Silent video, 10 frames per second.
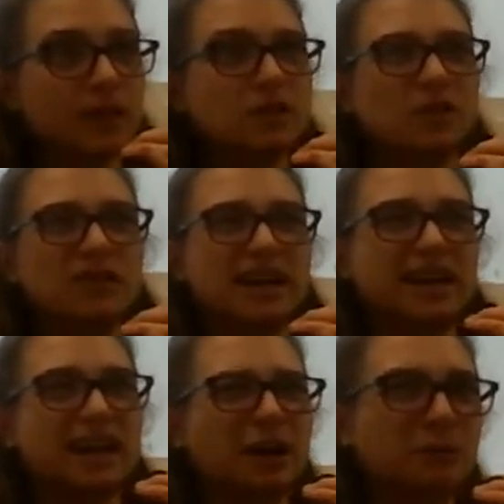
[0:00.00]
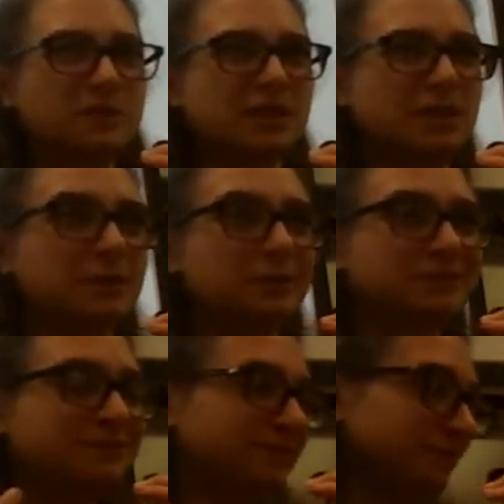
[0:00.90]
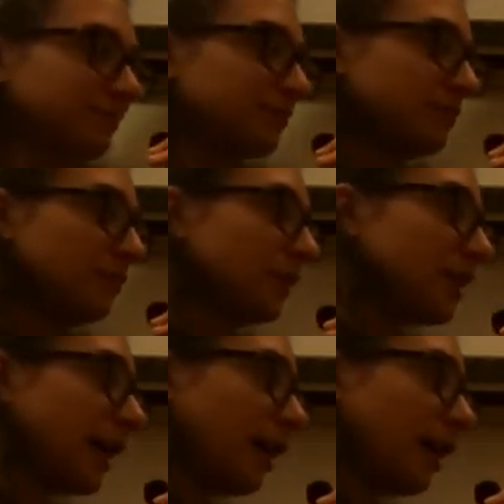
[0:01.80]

So if that kind of helps you, that